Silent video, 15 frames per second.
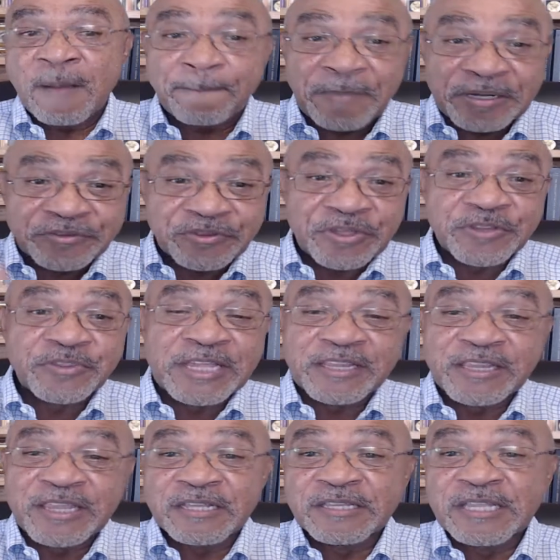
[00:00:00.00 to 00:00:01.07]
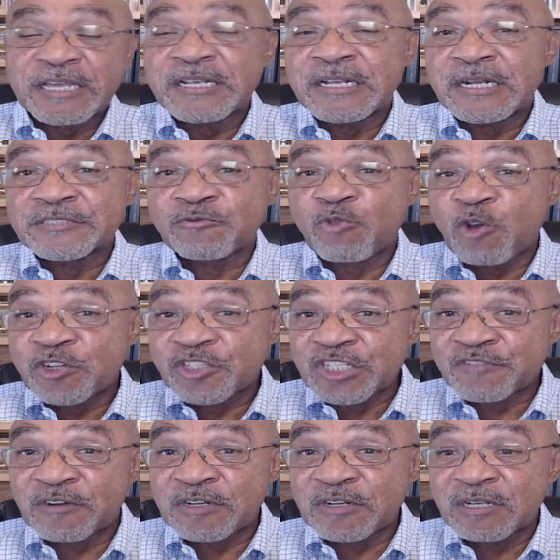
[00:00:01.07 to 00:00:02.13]
But the, th- the, the in other words,
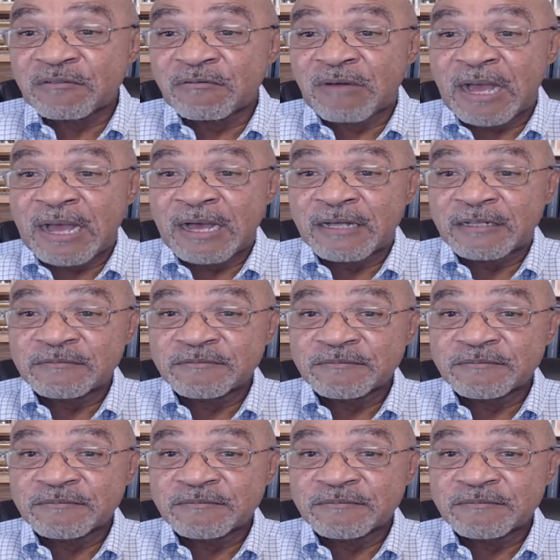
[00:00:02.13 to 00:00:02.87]
just for a little while.